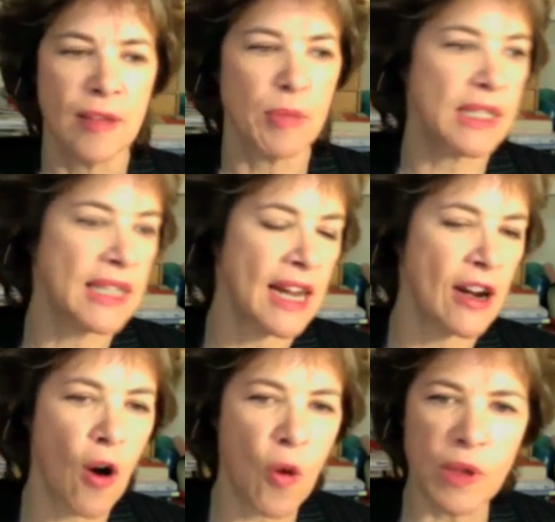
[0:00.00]
be sent
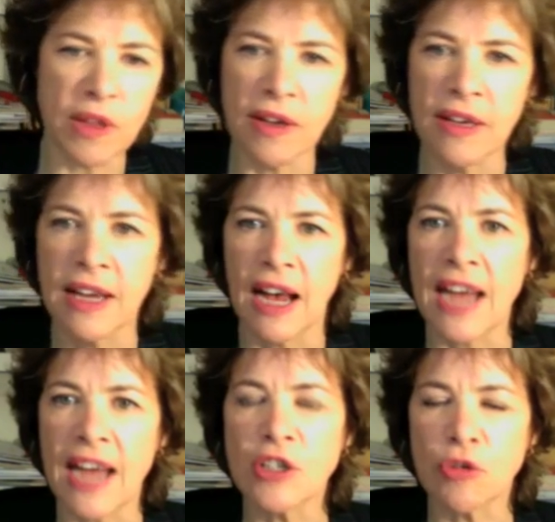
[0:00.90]
home with a
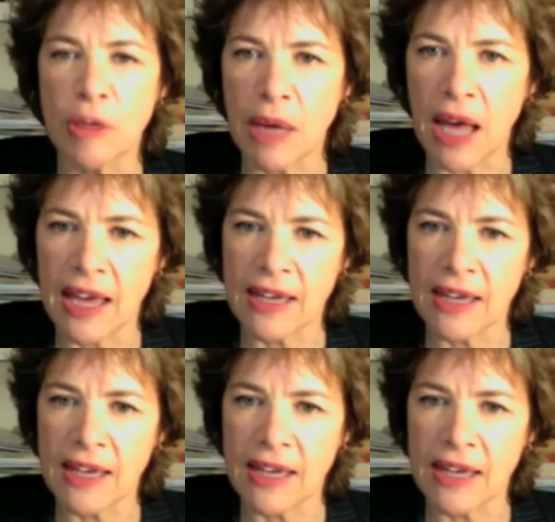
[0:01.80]
ice cream cake,